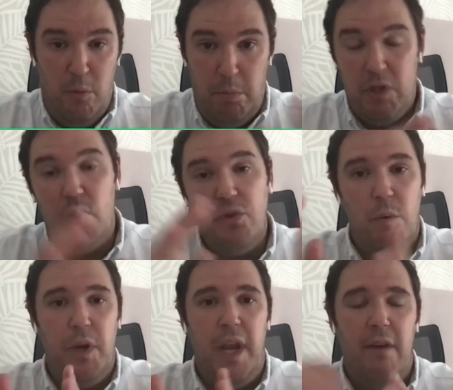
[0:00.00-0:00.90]
But also
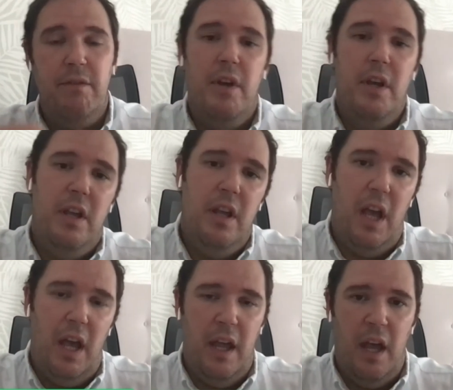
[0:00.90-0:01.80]
we have
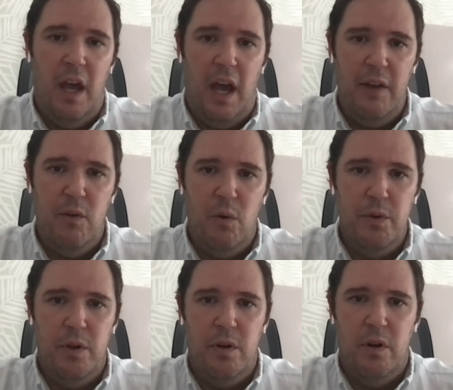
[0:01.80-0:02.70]
uh,
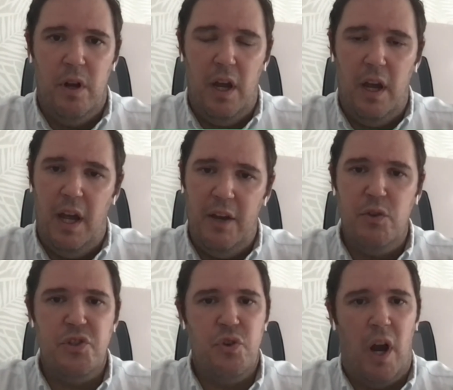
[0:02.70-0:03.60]
another
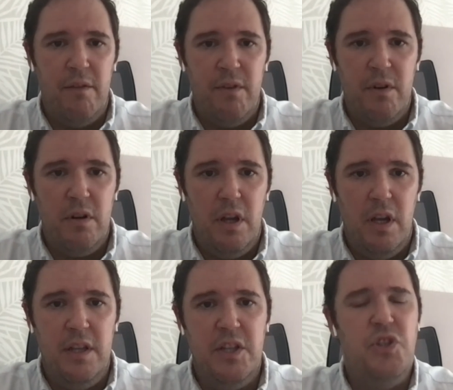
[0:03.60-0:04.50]
another driver
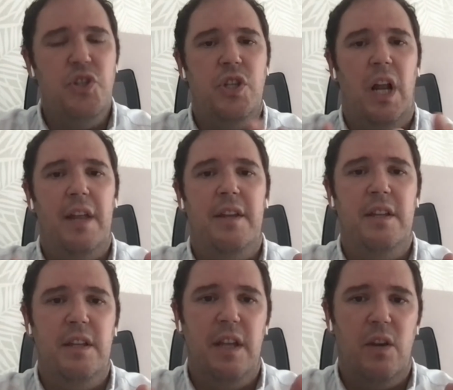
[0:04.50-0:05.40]
in the digital
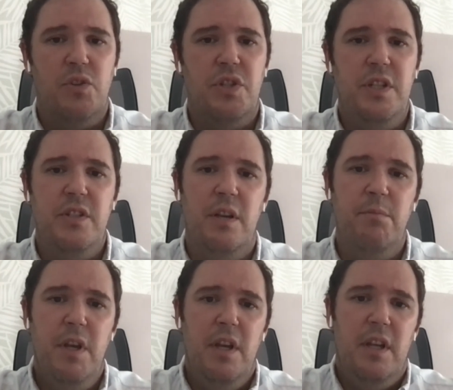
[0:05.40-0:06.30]
identity ecosystem
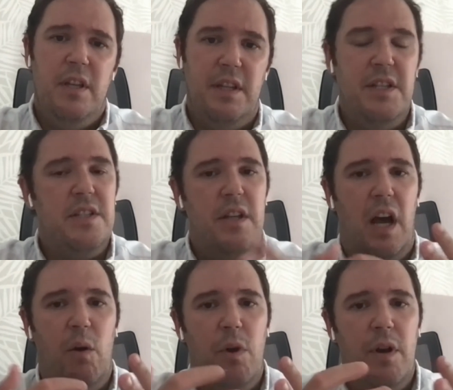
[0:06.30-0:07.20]
that is
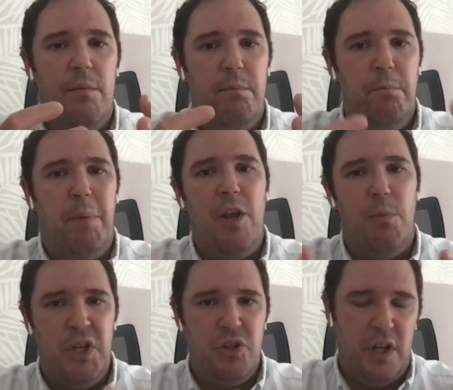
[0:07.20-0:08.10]
our
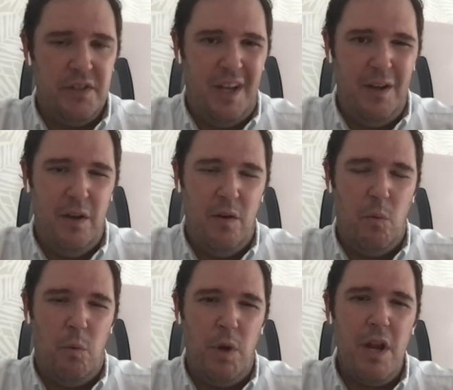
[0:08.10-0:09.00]
biometrics, and
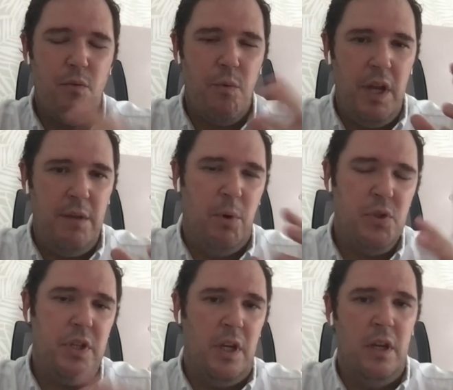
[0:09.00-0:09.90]
we are really
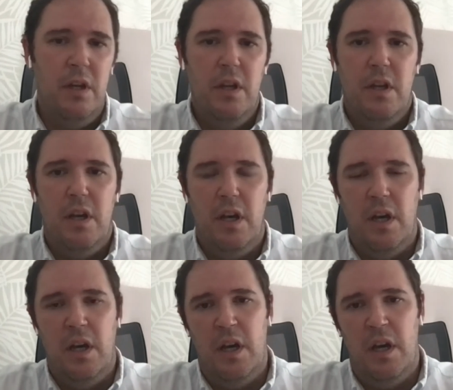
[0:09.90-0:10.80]
boosting
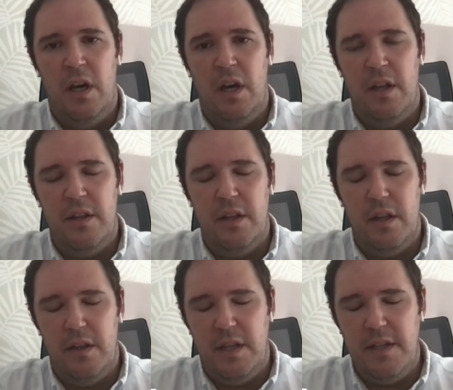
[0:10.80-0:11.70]
uh,
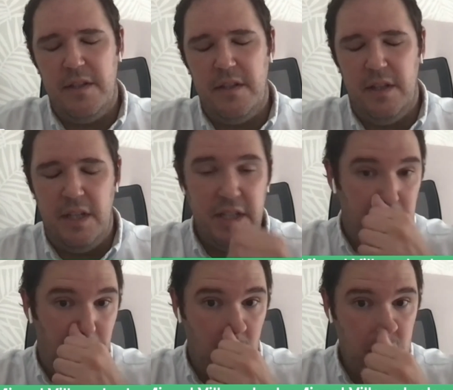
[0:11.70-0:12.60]
this this
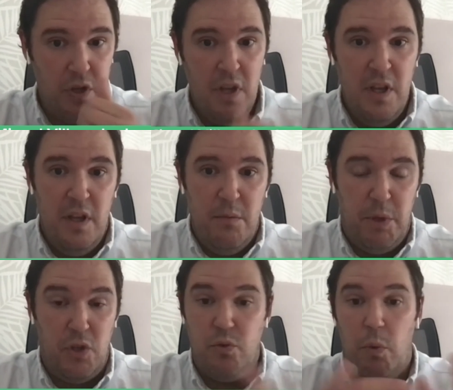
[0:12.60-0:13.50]
approach
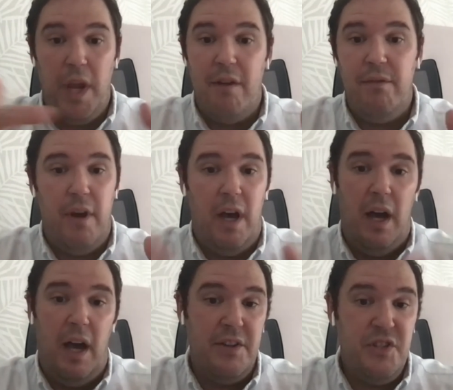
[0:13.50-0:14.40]
because we have
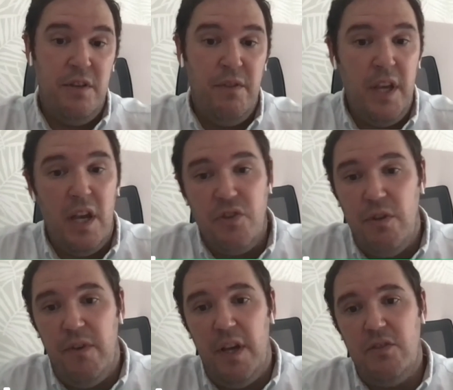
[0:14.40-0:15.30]
a, a JV, a
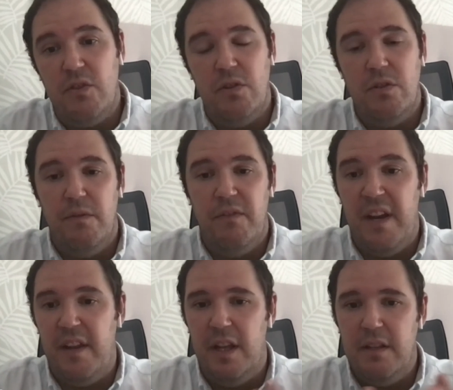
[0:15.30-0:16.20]
joint venture,
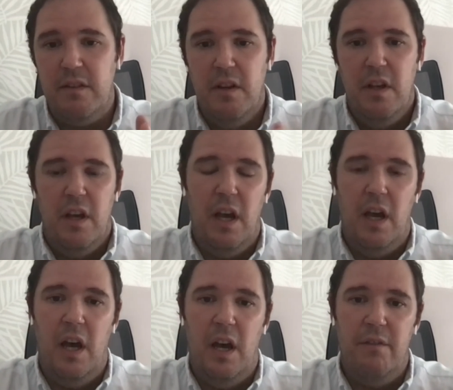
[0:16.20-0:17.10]
Veridas,
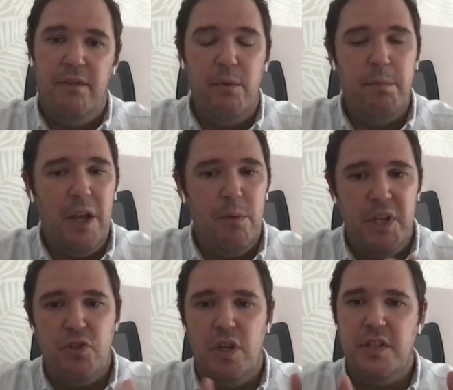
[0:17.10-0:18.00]
uh, for
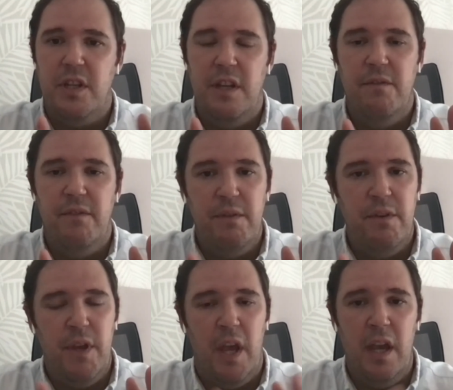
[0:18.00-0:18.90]
biometrics in
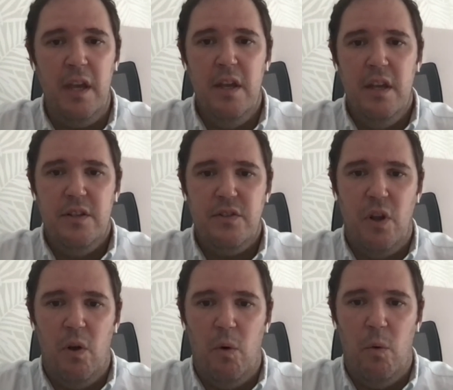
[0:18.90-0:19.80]
BBVA
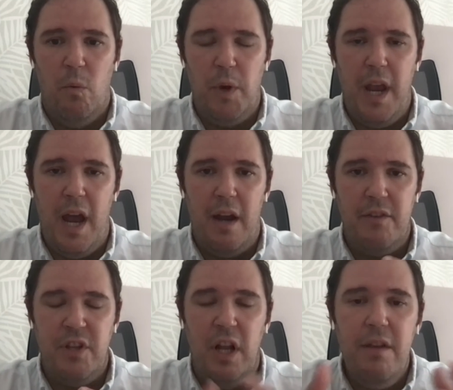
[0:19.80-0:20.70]
so we are
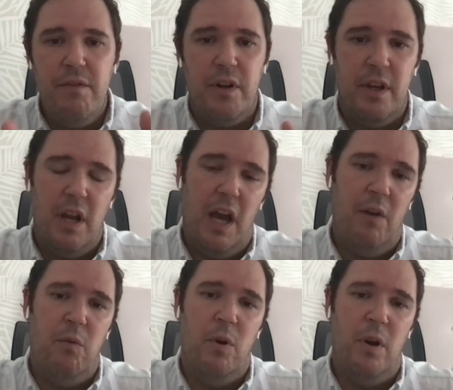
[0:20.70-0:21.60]
delivering
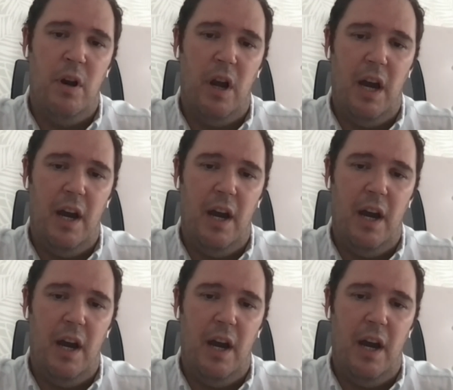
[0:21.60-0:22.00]
our